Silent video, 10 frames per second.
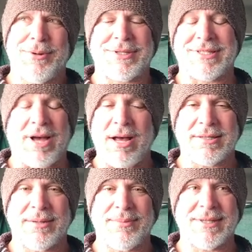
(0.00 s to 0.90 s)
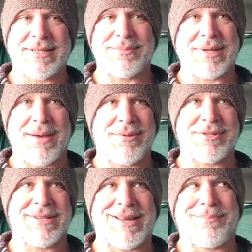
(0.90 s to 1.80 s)
which is awesome but at the same time
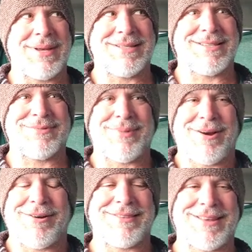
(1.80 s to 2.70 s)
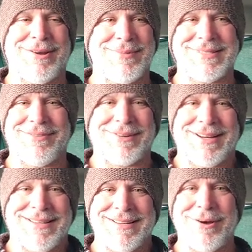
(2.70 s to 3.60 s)
there's like pieces of my art that nobody's ever
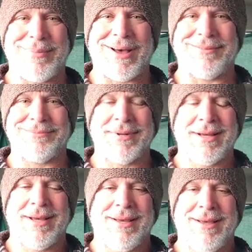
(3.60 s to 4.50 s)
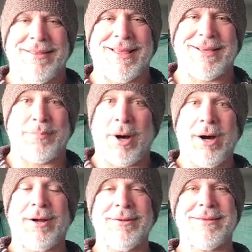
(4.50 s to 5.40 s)
gonna know about like
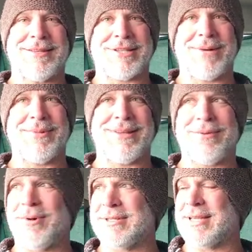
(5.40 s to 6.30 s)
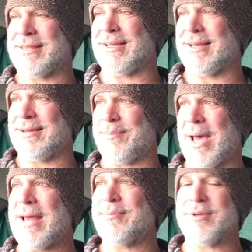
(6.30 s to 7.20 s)
Paul, the gentleman that works at the
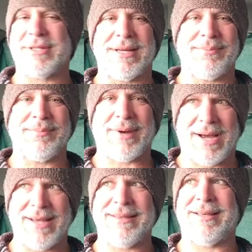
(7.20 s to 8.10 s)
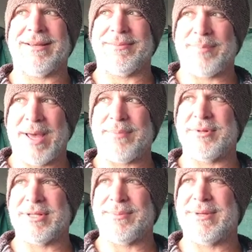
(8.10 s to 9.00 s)
Pat Museum, behind the Pat
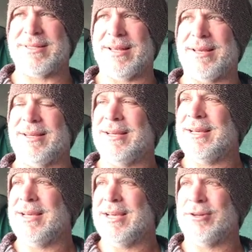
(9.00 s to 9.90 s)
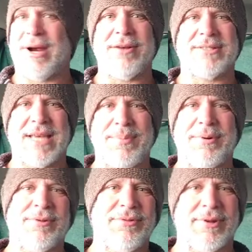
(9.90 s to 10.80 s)
Museum, he's the
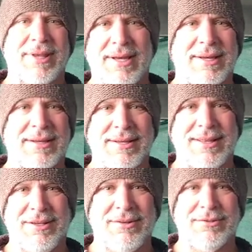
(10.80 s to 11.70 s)
groundskeeper for the, the